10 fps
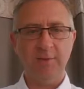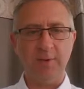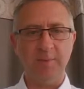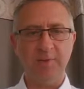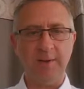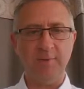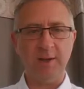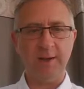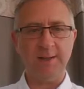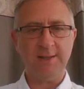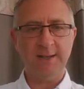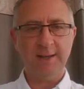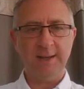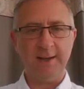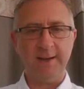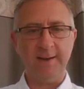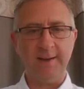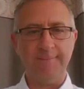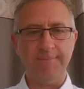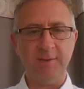from the 7 days
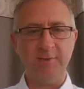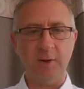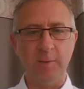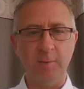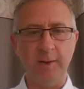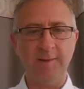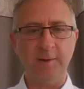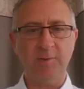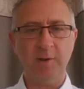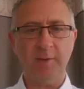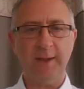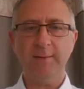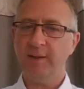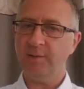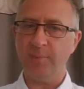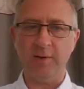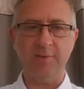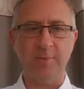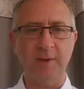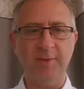the following week. So until then, it's bye
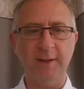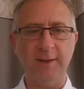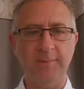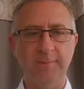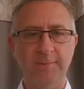for me for now.